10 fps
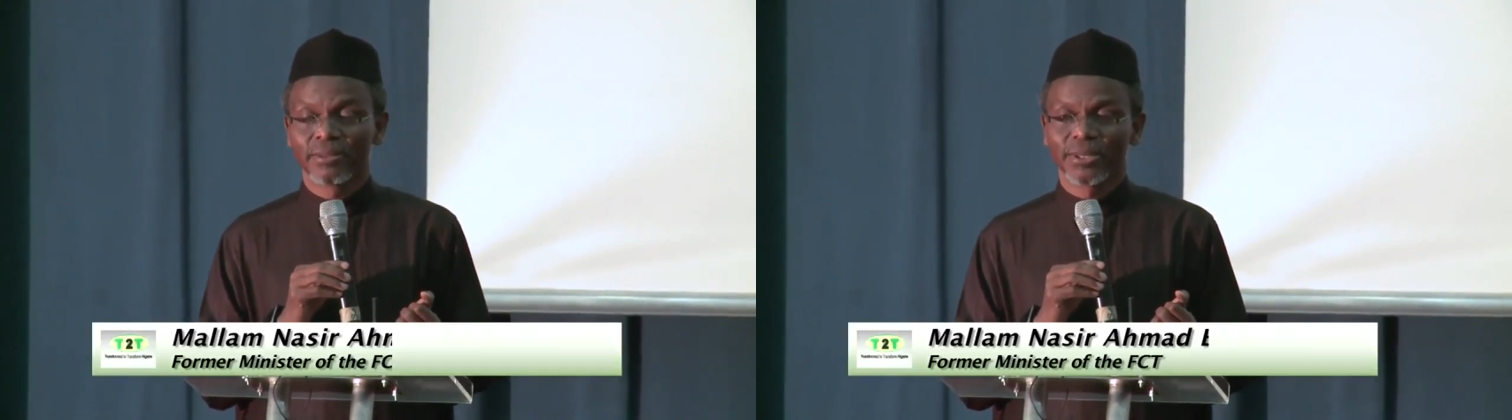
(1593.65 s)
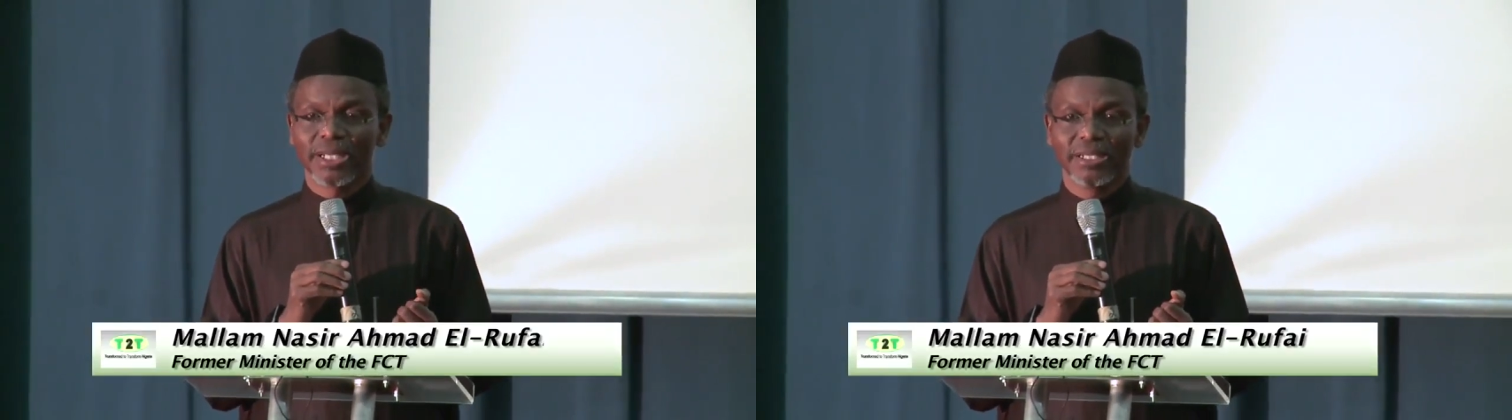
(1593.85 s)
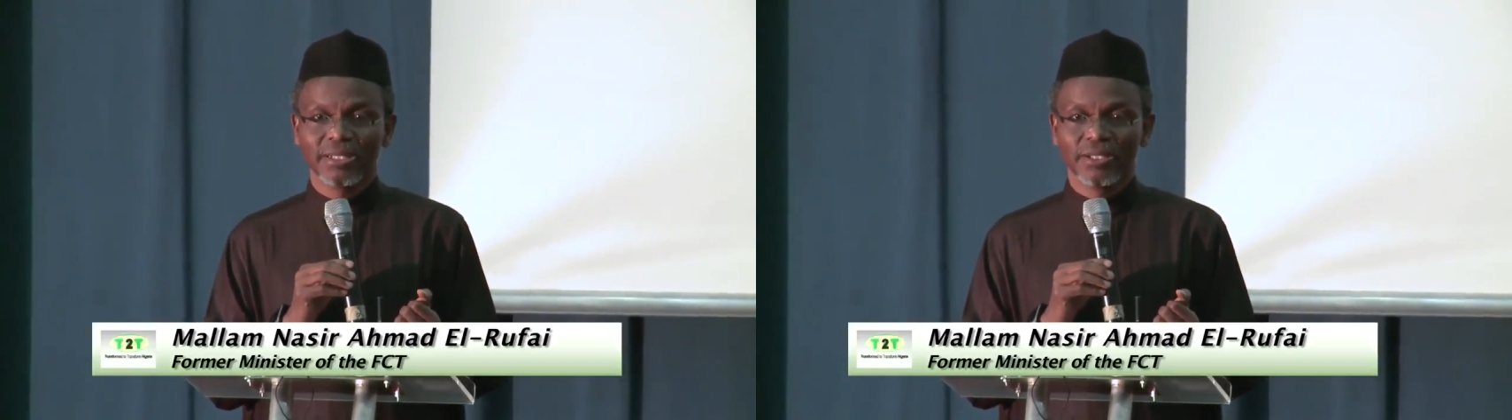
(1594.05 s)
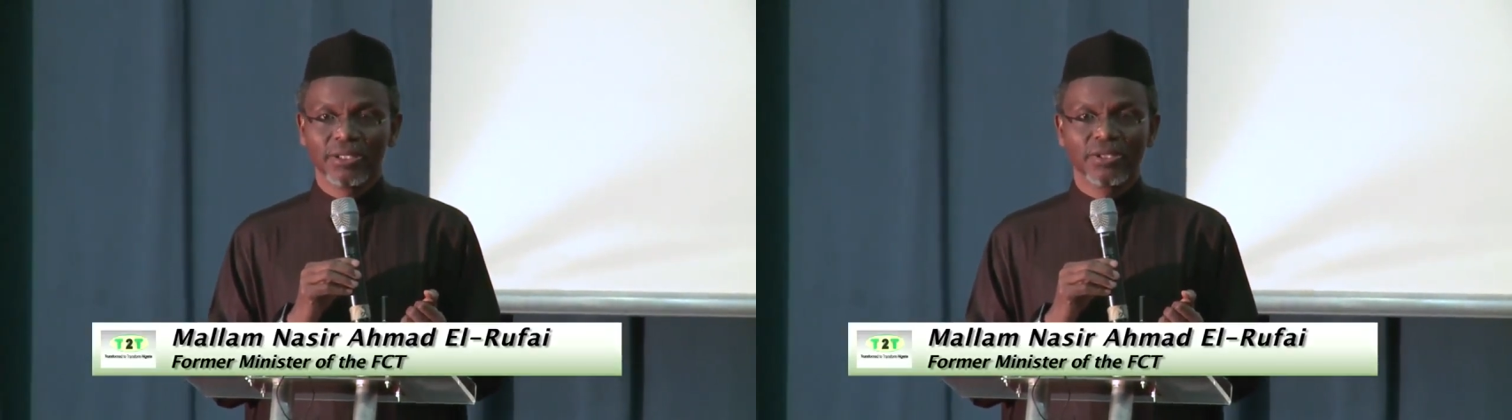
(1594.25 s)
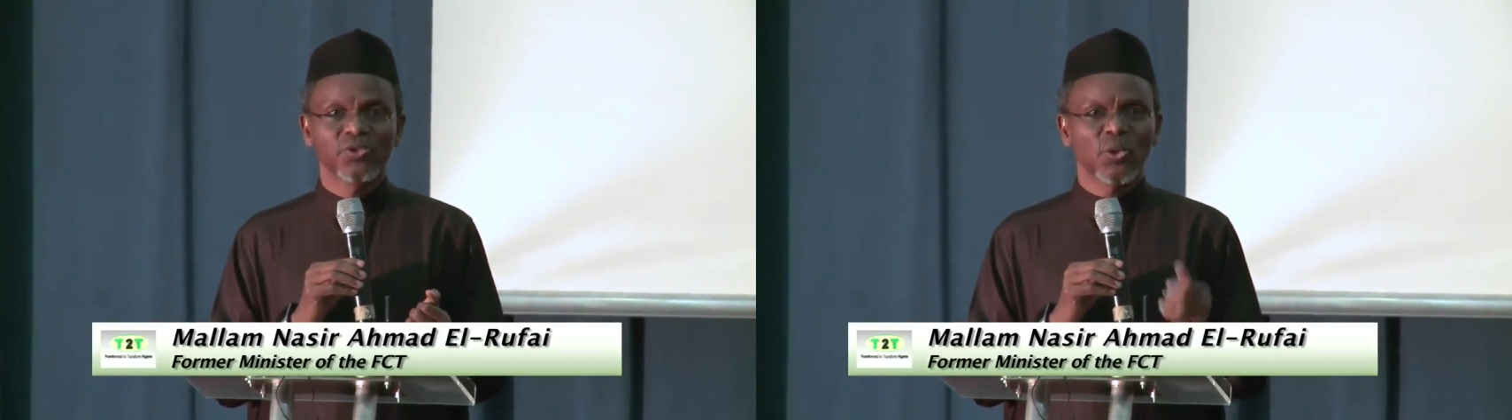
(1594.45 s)
Okay?
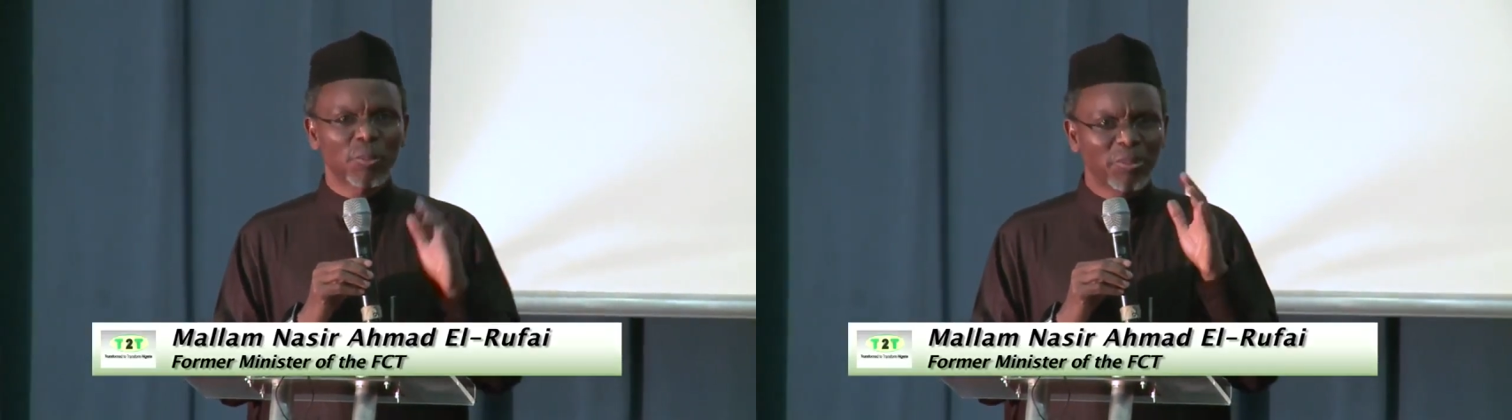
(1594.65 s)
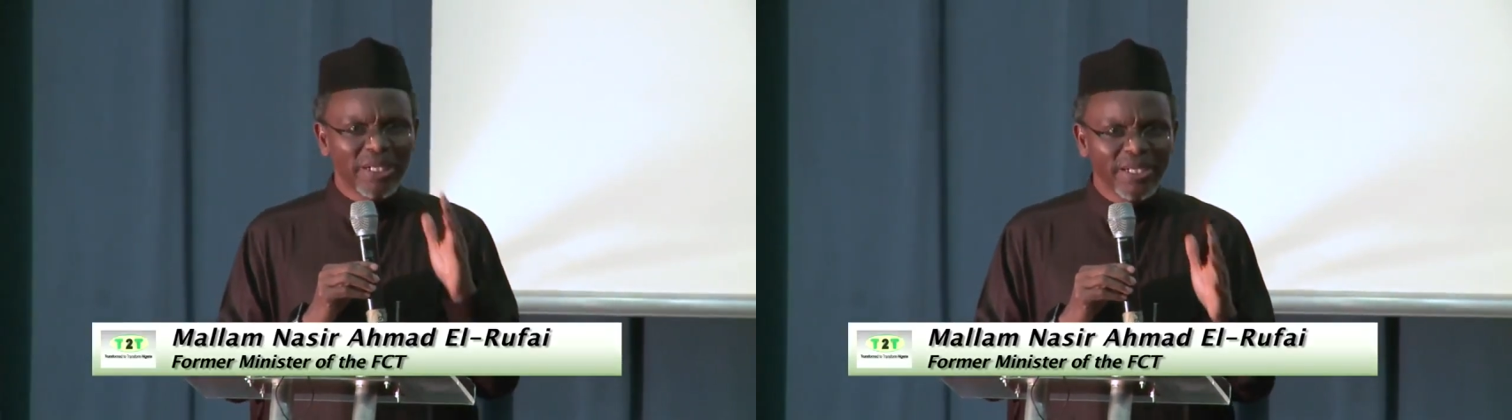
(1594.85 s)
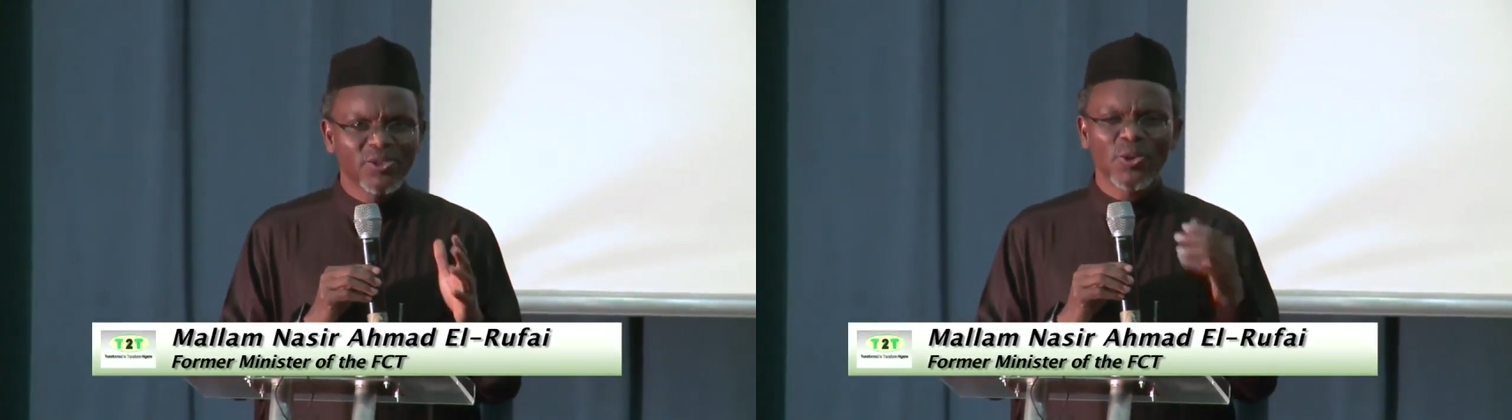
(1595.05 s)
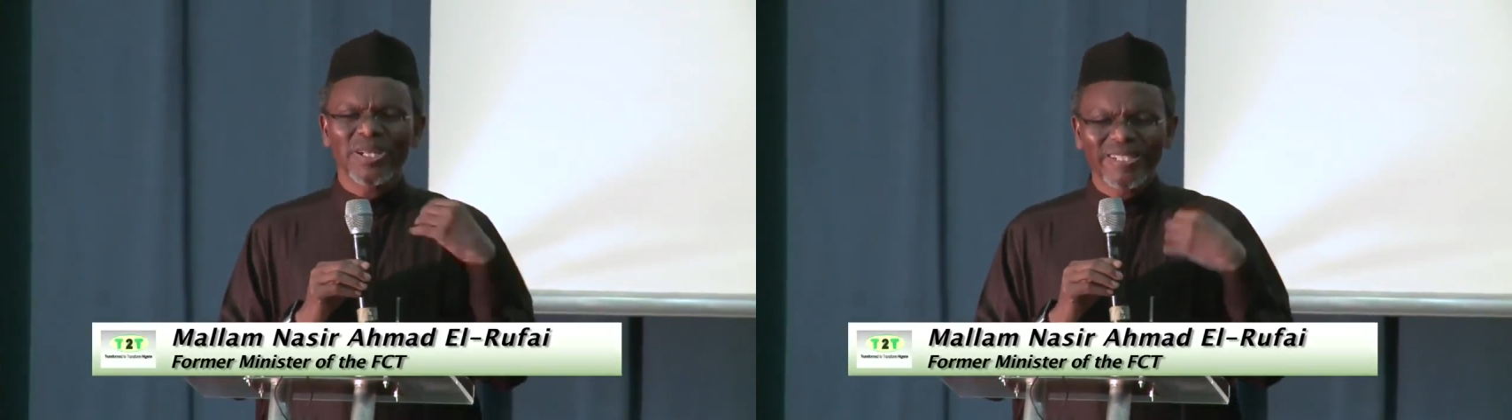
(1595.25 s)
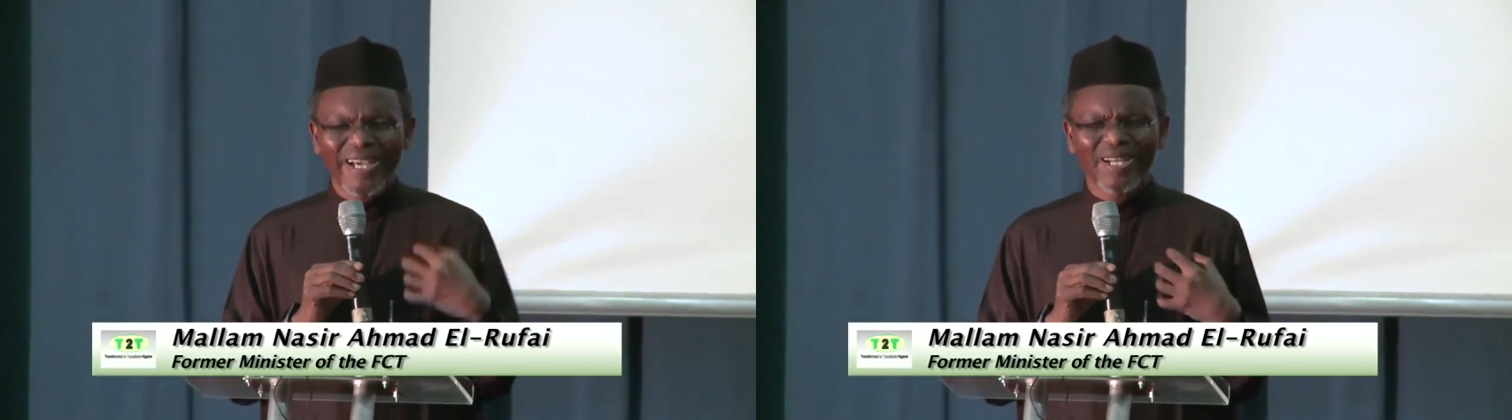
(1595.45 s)
So please
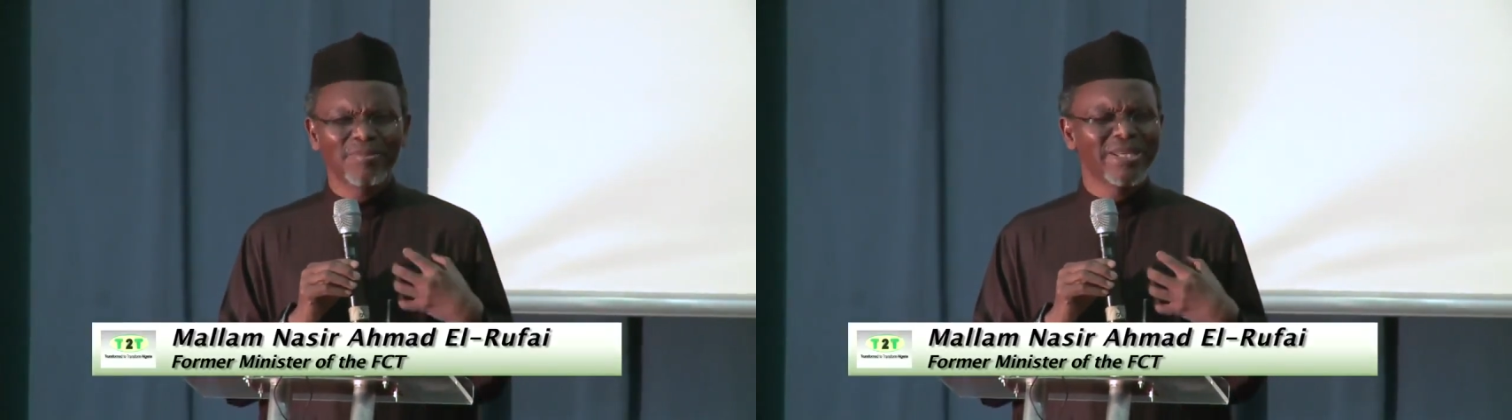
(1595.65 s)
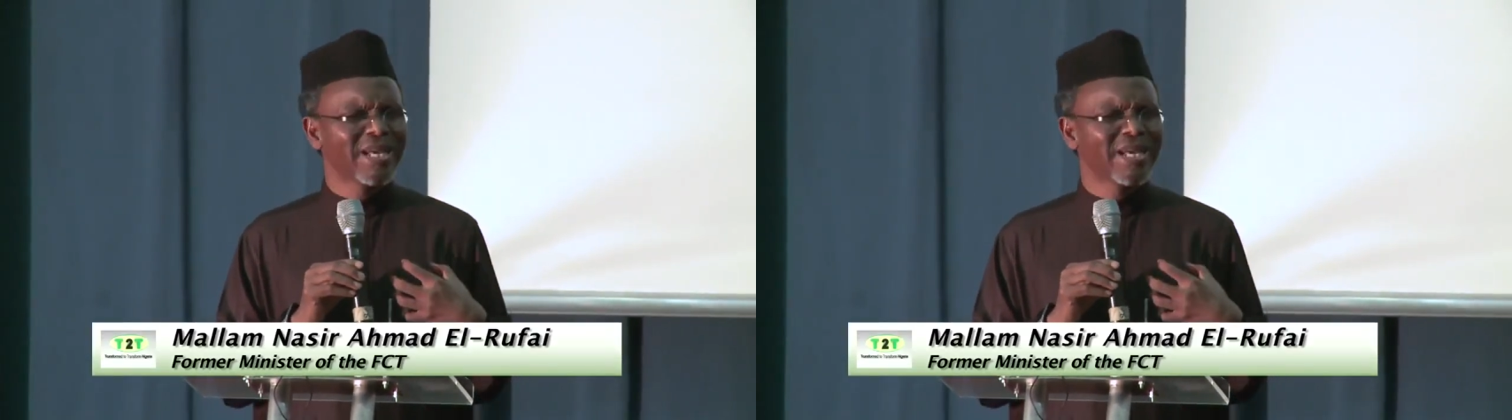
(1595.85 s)
don't tell me